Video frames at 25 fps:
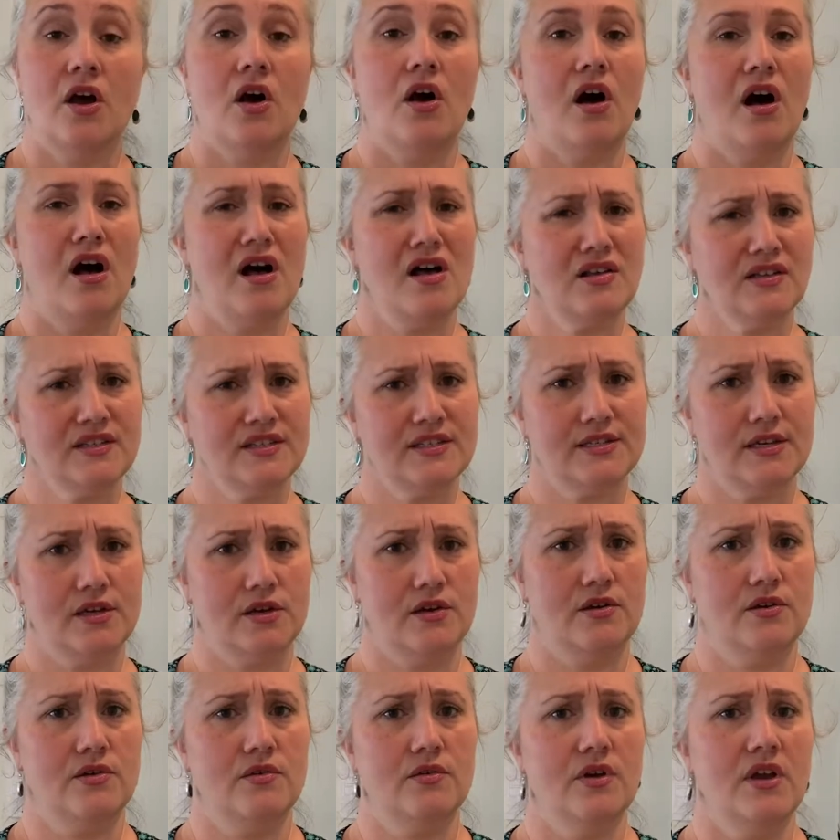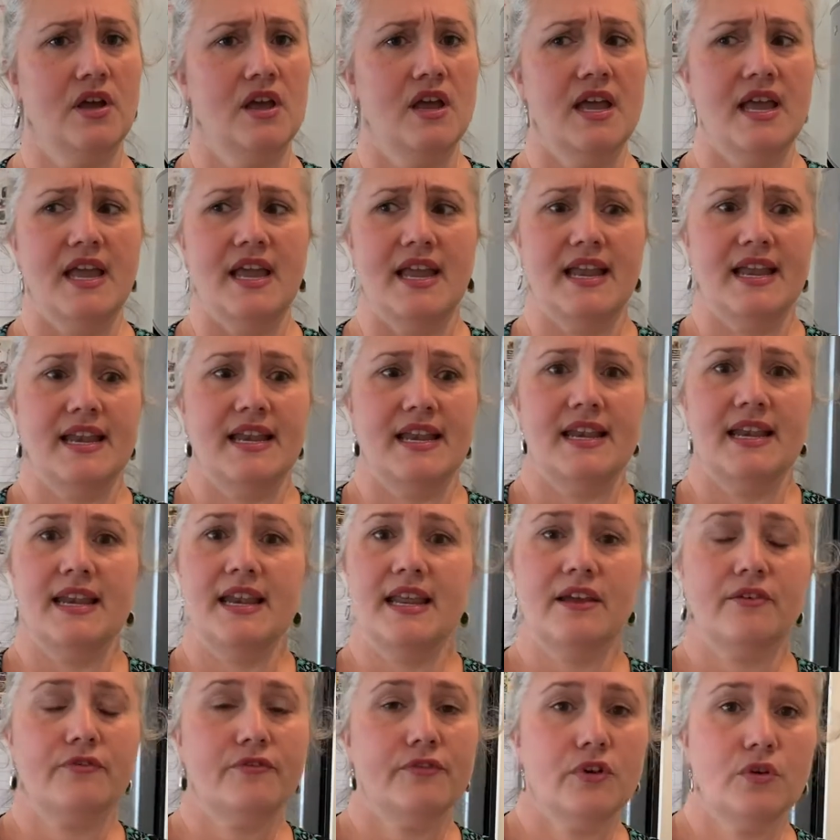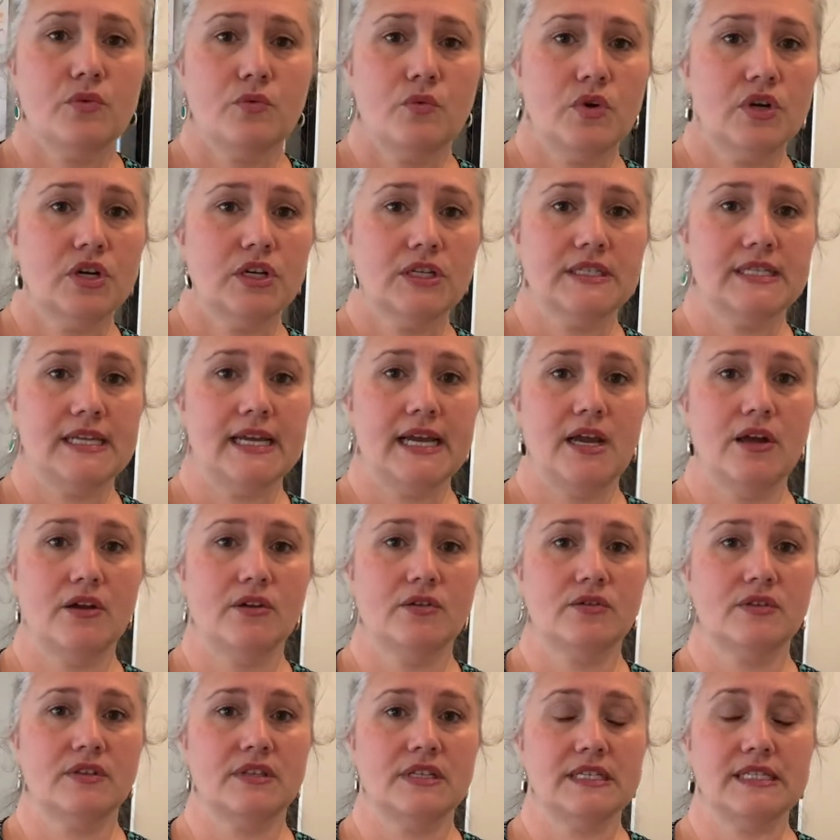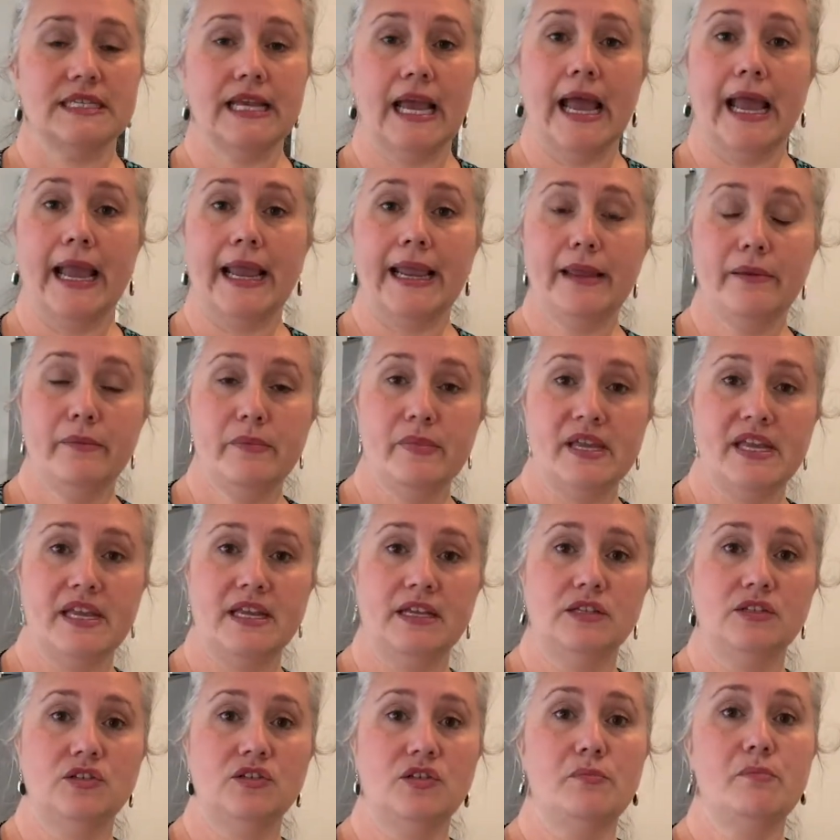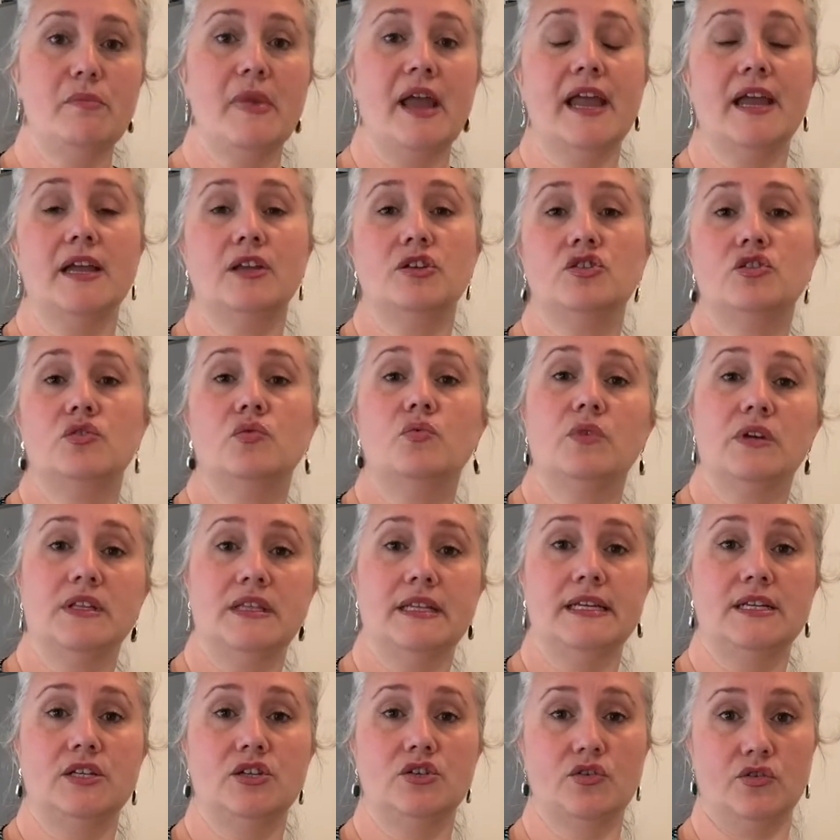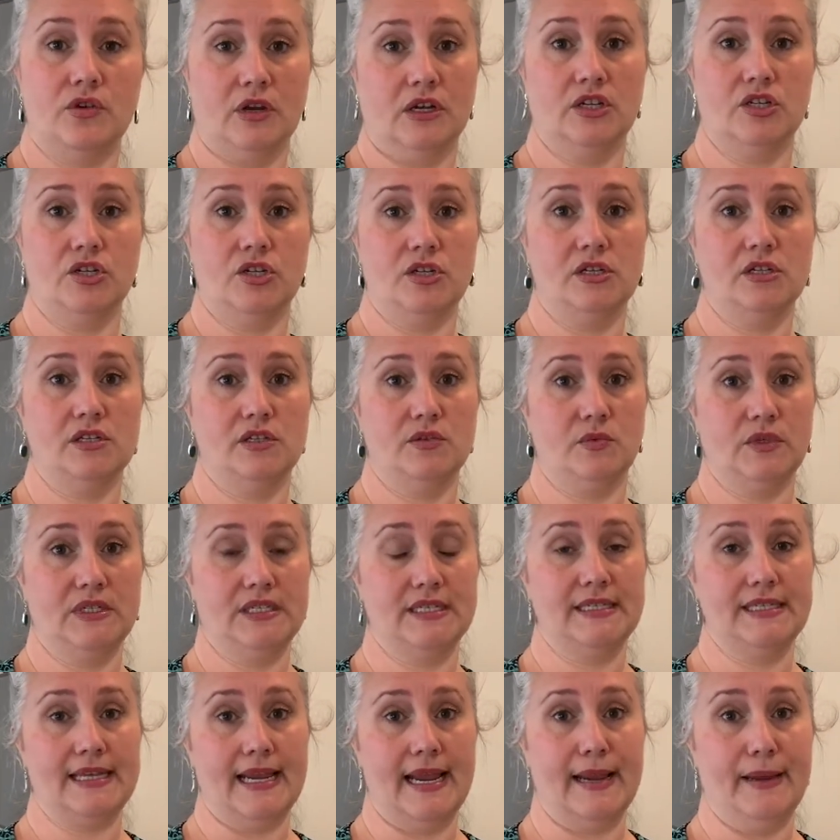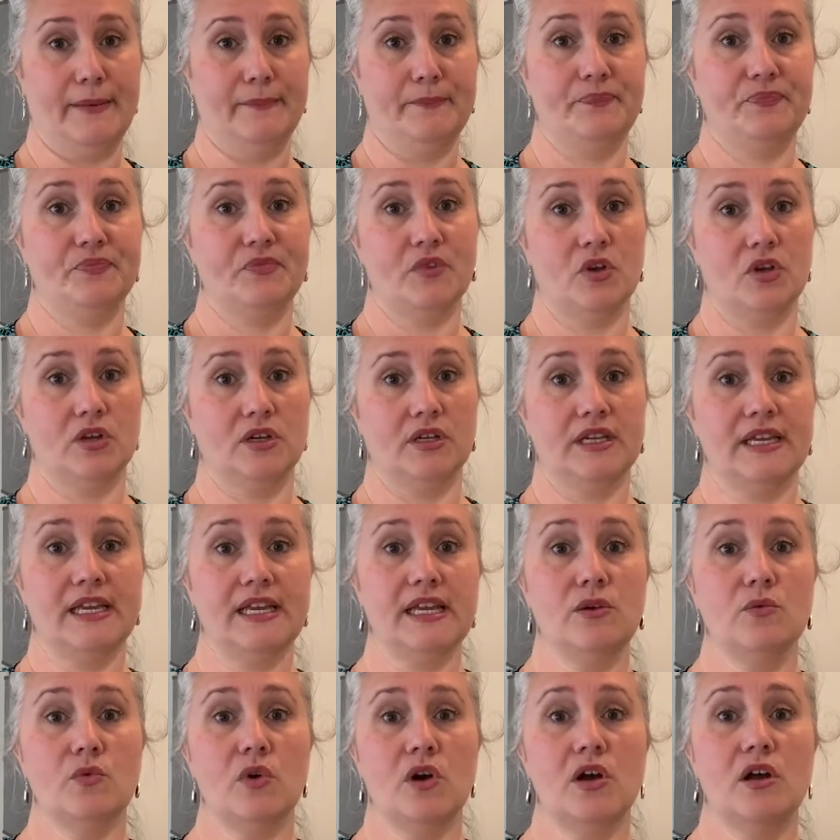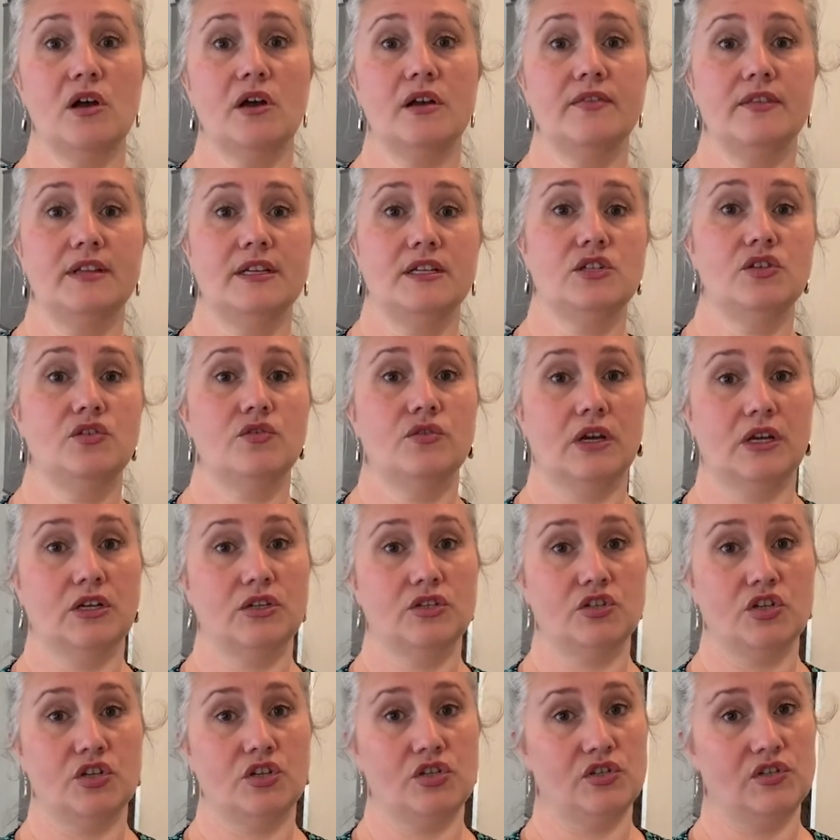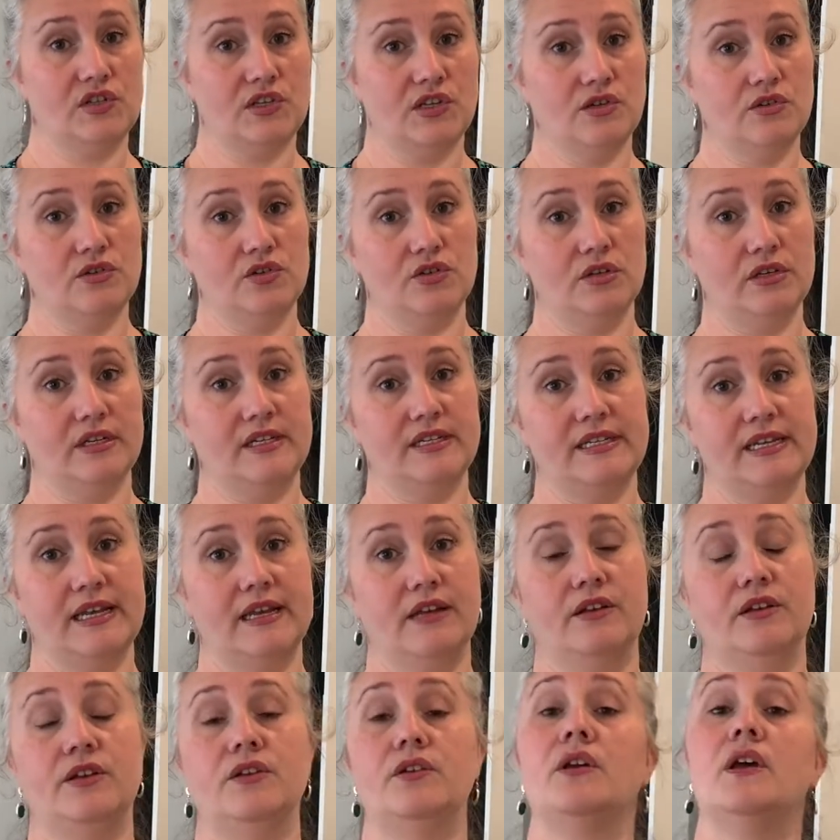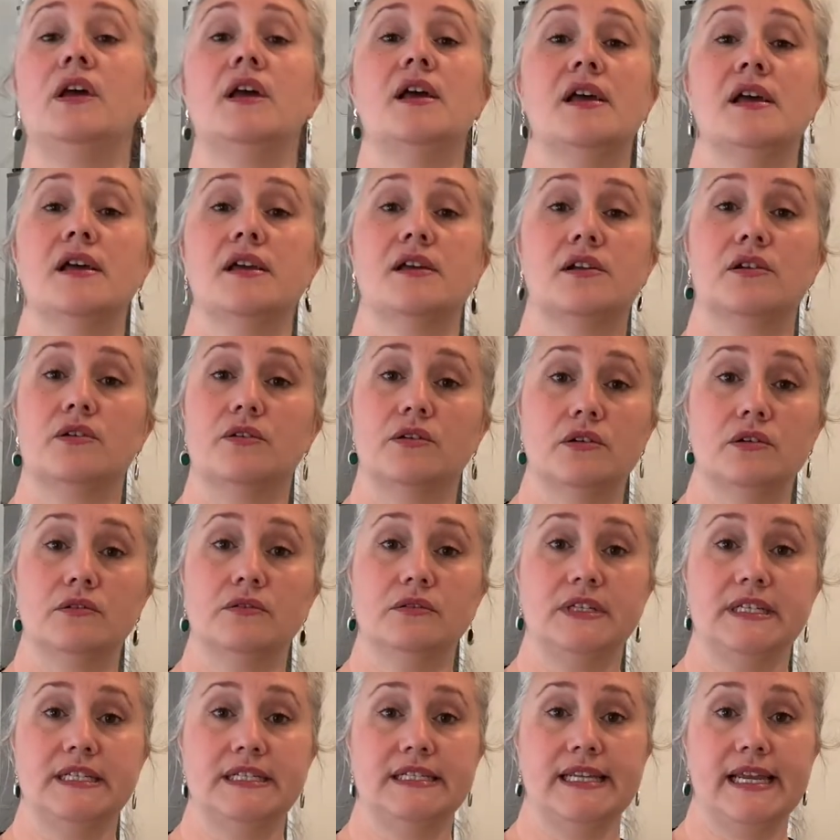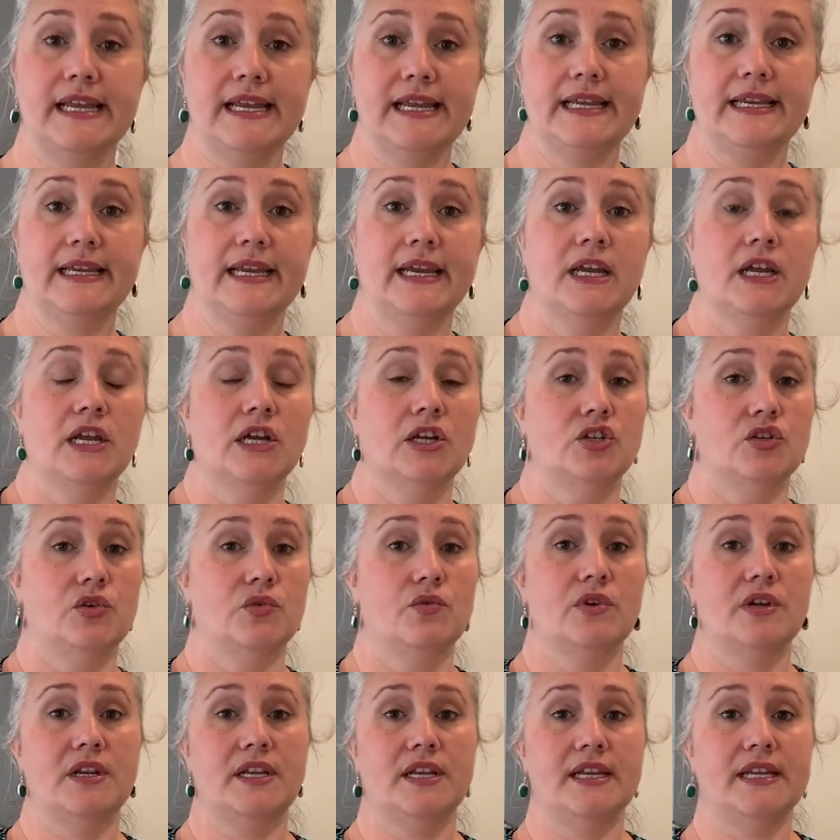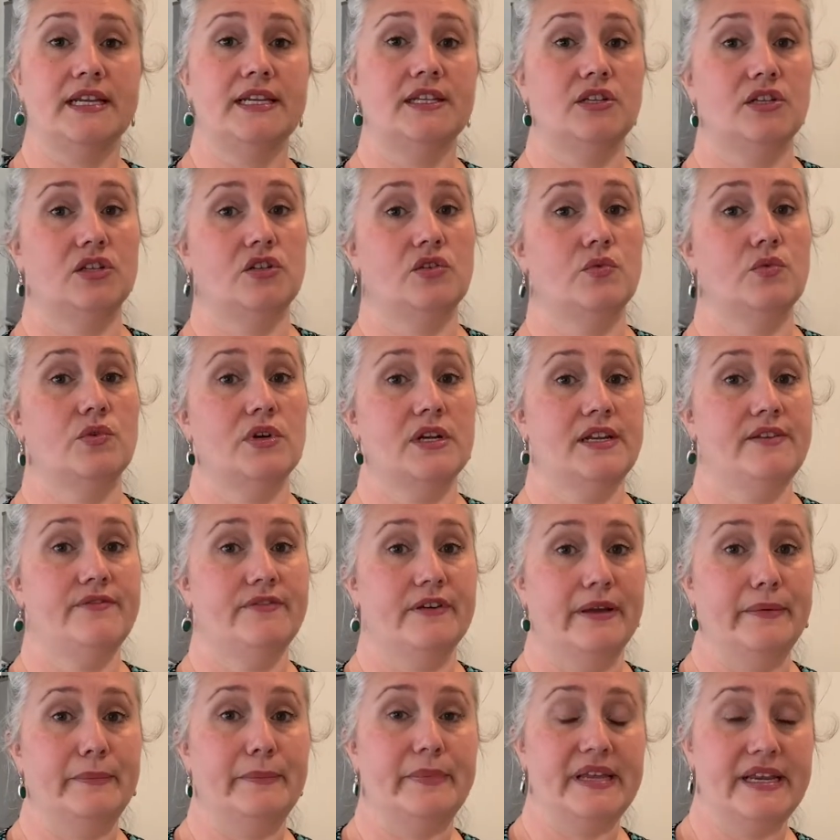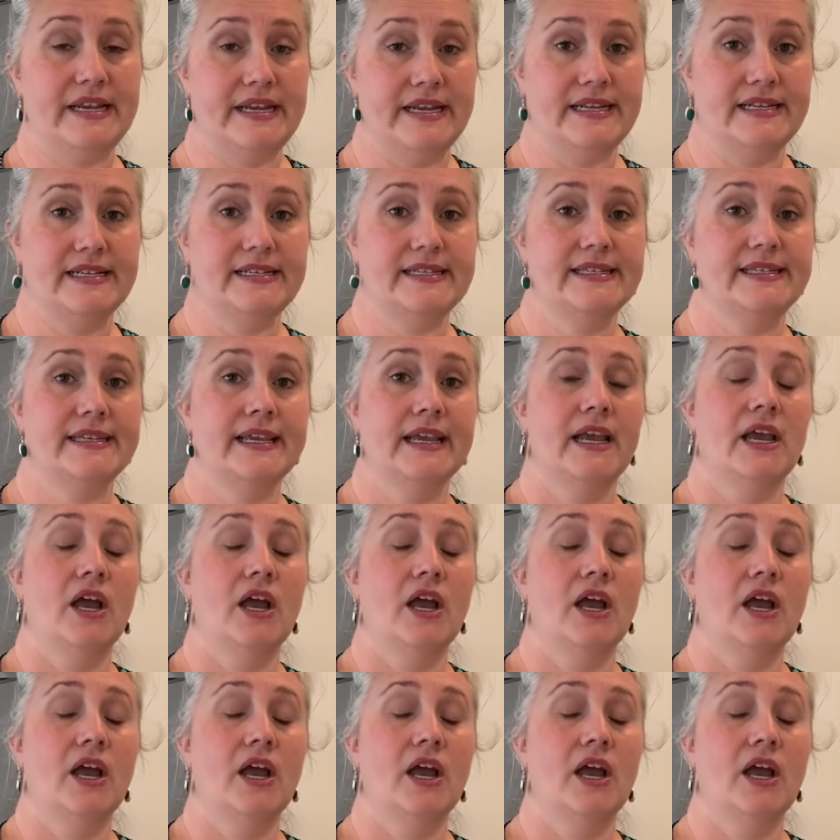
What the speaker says: Also, it never worked out the timing to match what the instructions would say. On quinoa, the instructions usually tell you it'll only take 20 to 25 minutes.